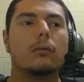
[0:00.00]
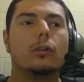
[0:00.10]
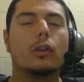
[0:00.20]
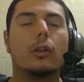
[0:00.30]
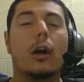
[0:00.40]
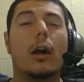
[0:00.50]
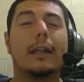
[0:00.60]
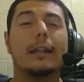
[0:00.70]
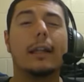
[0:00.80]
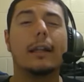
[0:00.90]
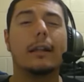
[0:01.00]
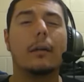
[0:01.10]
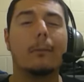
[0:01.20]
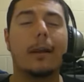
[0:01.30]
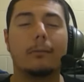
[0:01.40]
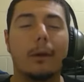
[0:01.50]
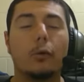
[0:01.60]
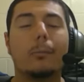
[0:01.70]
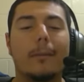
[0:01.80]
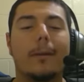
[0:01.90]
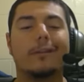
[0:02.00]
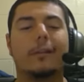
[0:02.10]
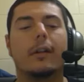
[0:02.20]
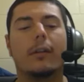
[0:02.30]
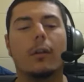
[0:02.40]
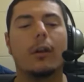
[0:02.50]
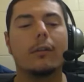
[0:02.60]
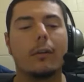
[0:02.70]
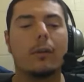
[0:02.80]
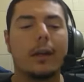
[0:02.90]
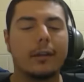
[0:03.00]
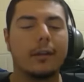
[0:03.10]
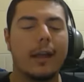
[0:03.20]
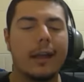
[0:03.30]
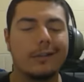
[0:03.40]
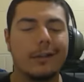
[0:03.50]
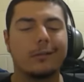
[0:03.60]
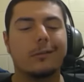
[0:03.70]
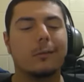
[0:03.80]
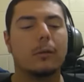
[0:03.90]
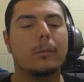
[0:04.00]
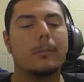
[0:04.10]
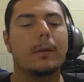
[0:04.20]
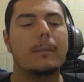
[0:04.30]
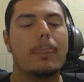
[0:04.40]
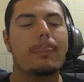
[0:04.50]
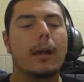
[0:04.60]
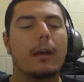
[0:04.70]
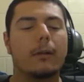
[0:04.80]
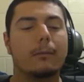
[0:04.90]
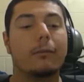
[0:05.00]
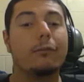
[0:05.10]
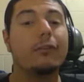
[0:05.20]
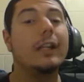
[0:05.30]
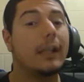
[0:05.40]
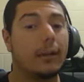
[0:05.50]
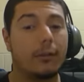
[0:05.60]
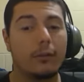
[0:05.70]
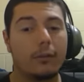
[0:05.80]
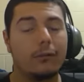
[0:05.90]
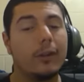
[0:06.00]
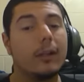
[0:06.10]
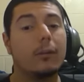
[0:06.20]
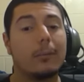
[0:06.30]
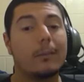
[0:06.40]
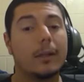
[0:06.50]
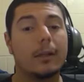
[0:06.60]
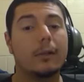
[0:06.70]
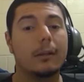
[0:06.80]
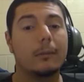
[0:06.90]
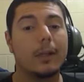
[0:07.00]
I think my roommate mentioned this, so I'll give him credit to that. Shout out to Jordan, but Phoenix might be a good team with